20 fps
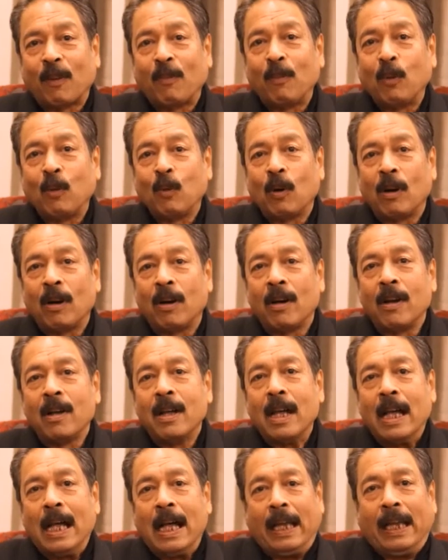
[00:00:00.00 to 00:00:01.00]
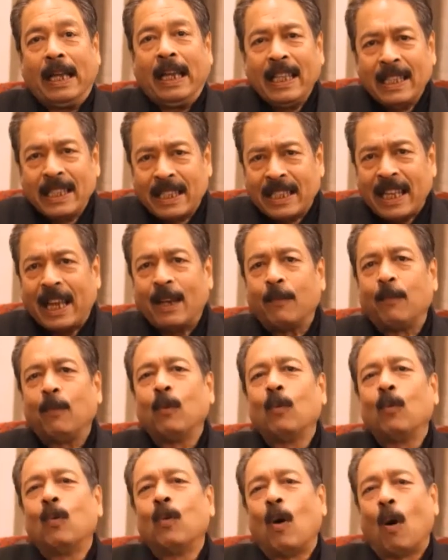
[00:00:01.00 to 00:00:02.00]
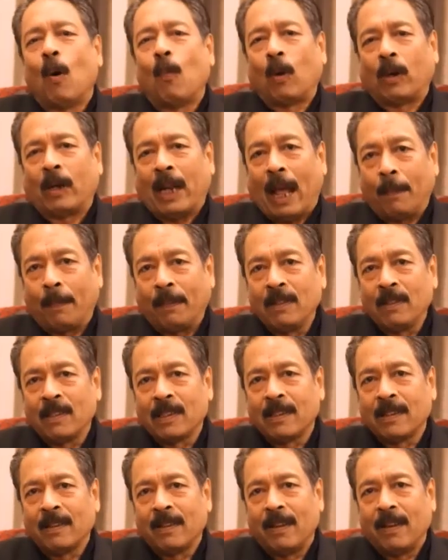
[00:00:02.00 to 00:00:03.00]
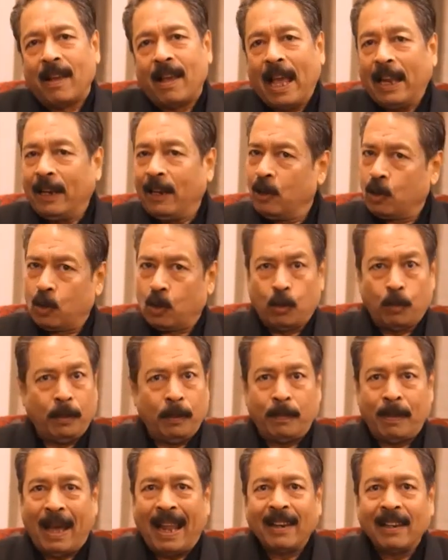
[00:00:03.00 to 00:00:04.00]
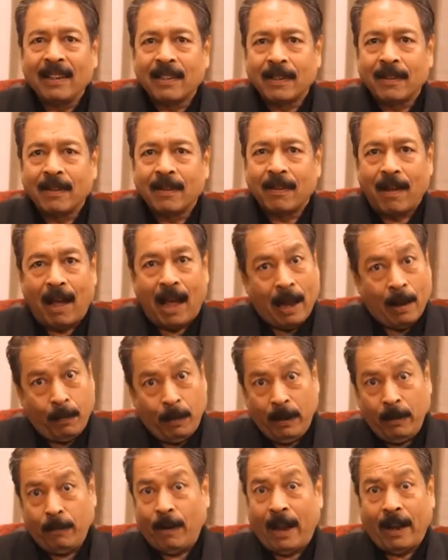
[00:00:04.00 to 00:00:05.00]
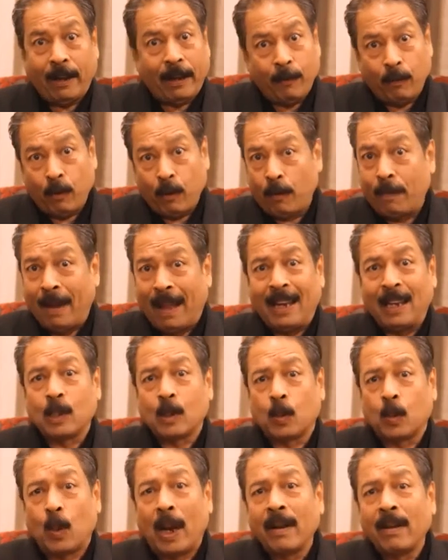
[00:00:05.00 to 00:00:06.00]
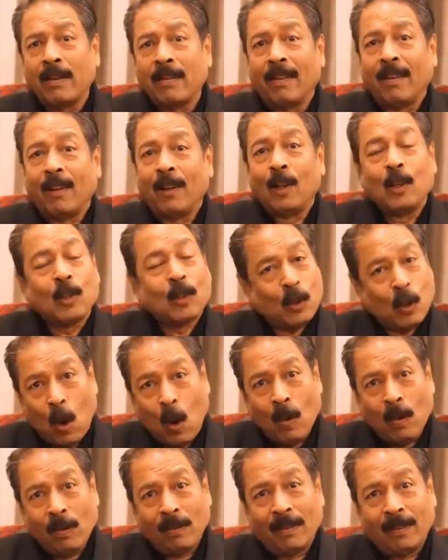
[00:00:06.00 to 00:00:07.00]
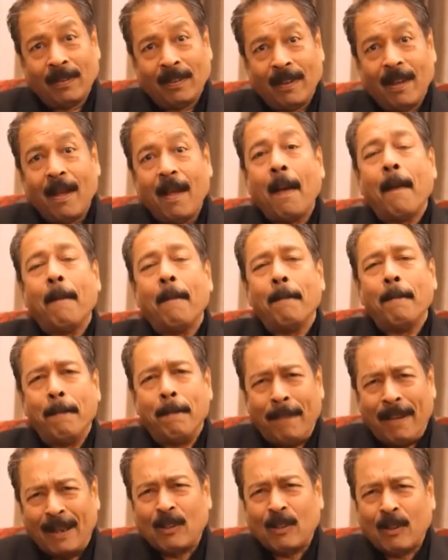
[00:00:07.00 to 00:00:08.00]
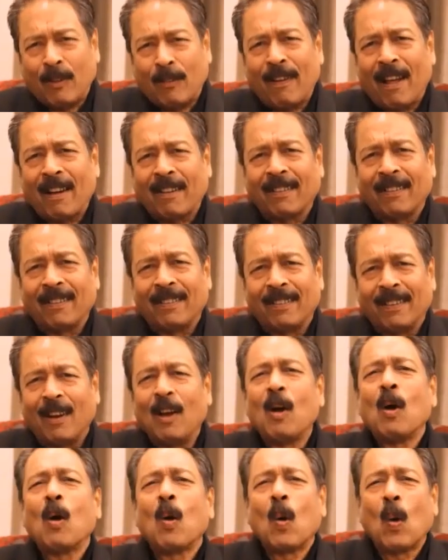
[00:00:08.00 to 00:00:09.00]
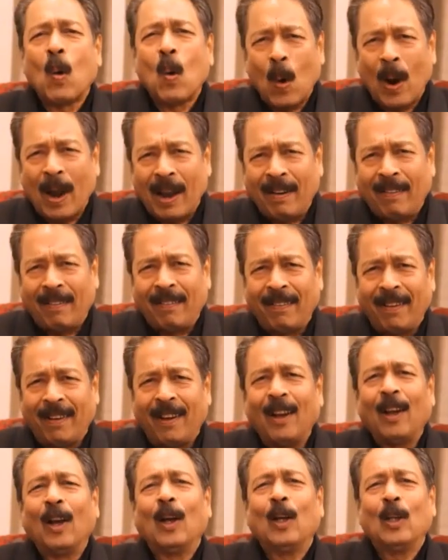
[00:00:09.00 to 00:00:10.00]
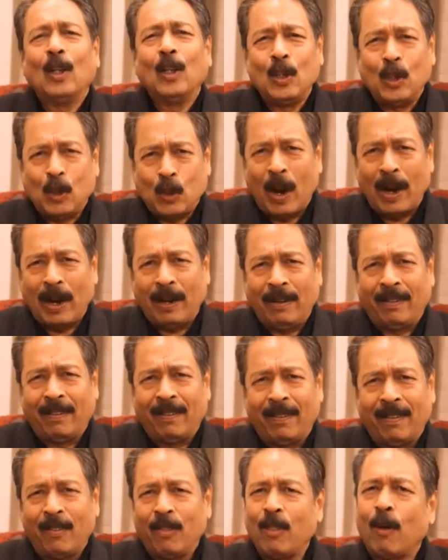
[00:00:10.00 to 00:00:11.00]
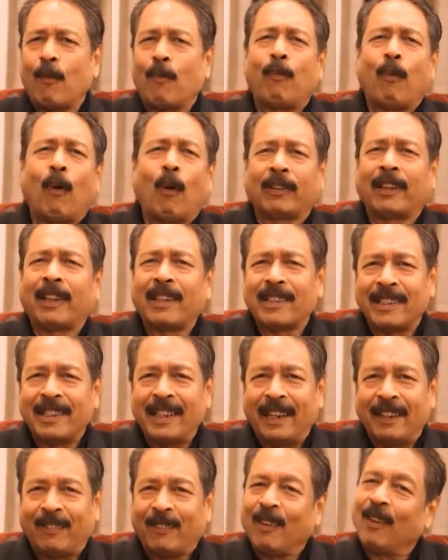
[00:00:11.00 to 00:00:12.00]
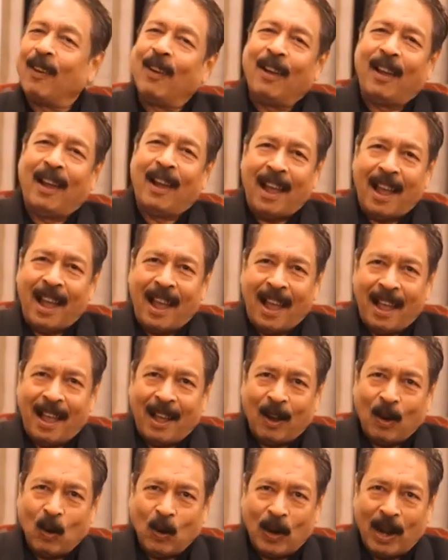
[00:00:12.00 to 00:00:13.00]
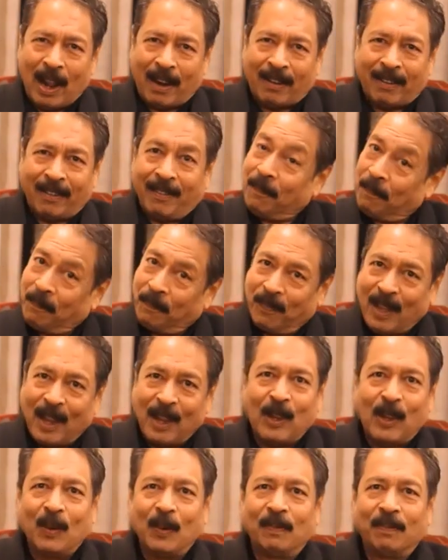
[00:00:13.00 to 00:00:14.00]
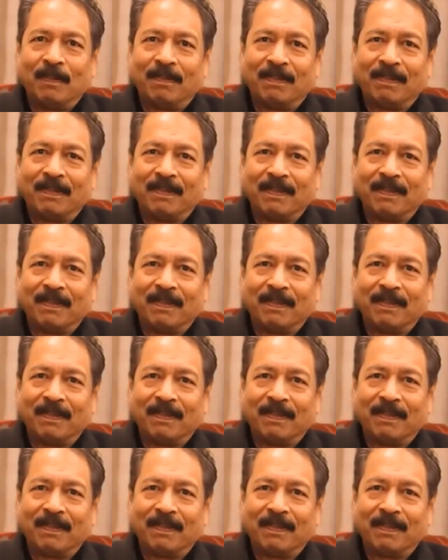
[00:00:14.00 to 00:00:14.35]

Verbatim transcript: have given you a inside view of what happens, and it should be balanced. I believe I gave you a balanced one. So, best of luck. Go ahead, join the fourth estate. Good luck. Thank you.